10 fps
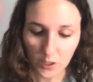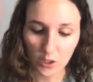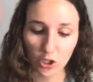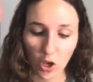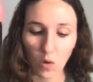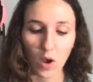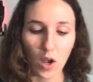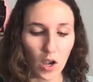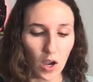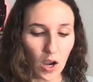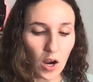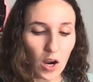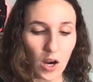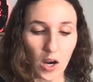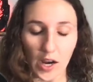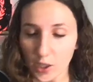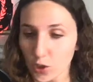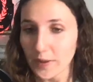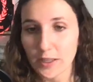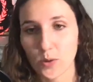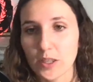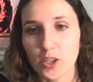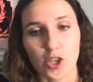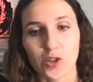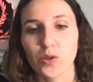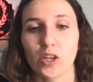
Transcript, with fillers: So in 2022,